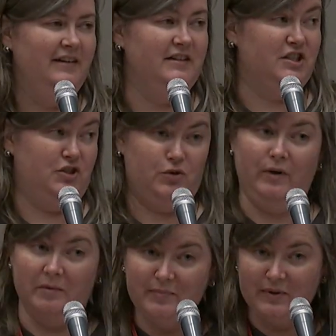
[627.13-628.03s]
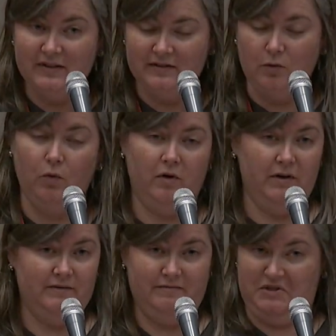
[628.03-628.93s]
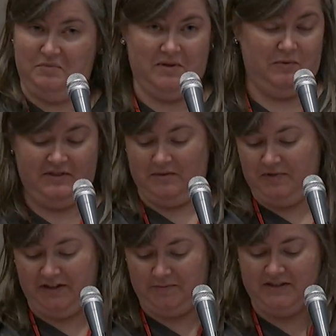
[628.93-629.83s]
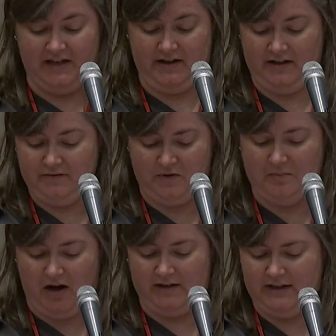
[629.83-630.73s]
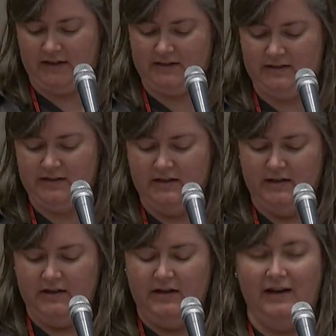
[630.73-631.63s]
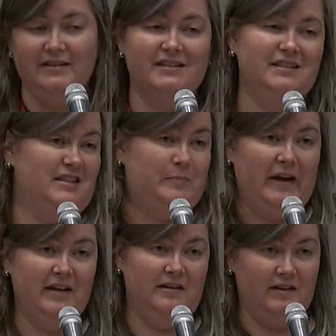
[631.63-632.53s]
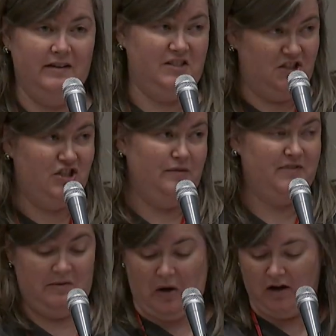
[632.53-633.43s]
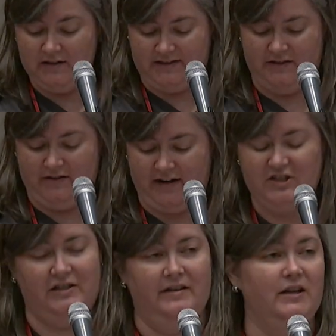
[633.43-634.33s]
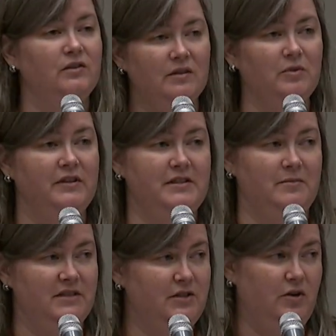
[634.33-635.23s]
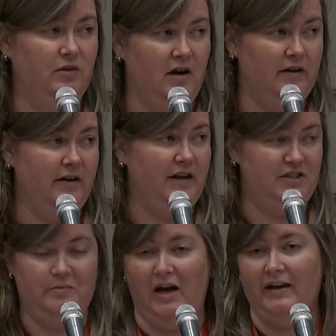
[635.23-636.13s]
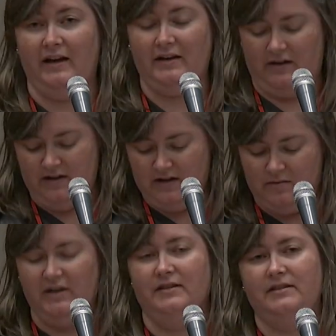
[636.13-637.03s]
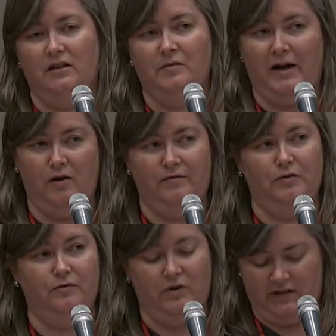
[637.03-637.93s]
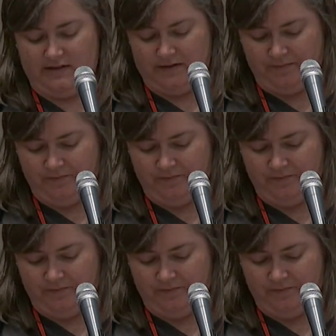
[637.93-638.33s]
to Trump or to people simply abstaining from politics. And this is despite a shift in policy direction. Neoliberalism is no longer hegemonic, but it's still a powerful force.